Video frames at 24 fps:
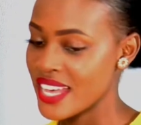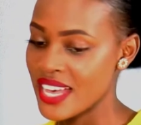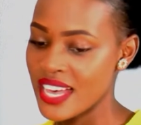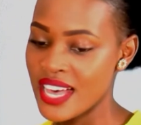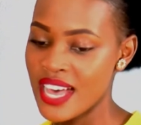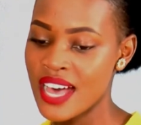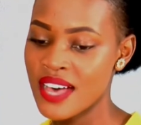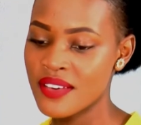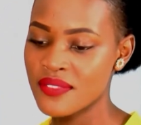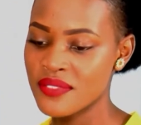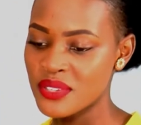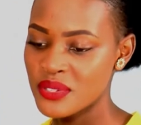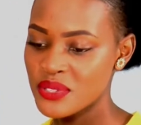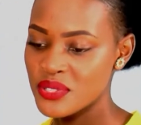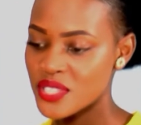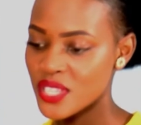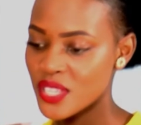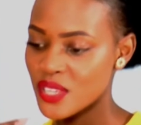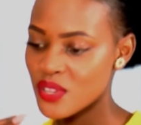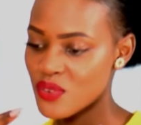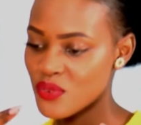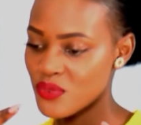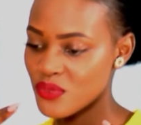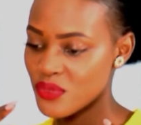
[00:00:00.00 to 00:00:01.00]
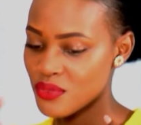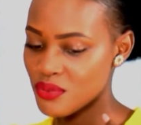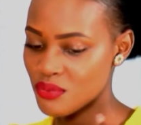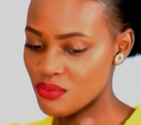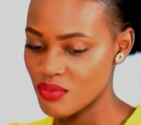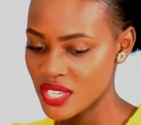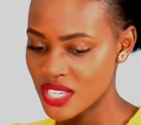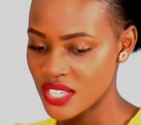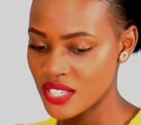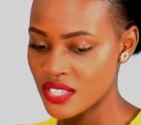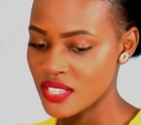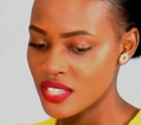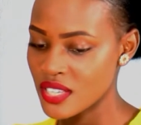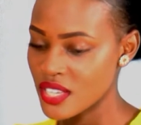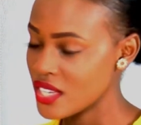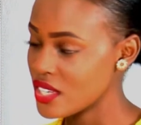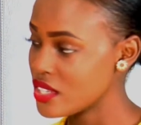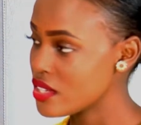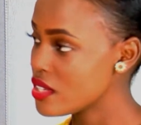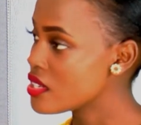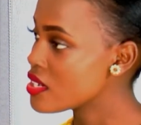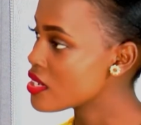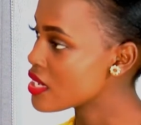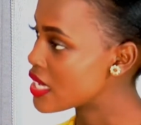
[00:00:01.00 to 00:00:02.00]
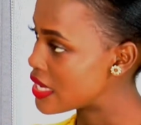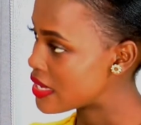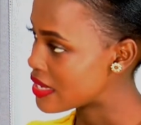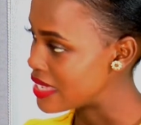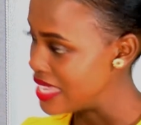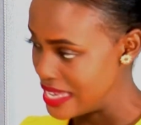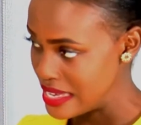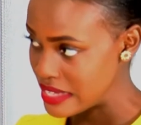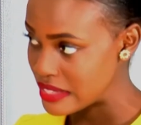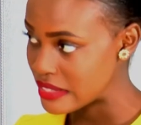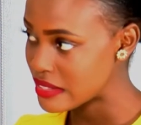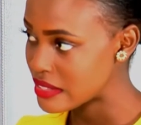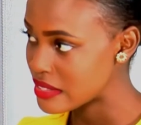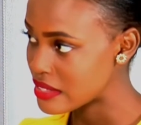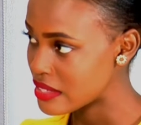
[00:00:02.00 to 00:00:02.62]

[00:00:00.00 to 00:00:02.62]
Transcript: having to take care of 3 kids,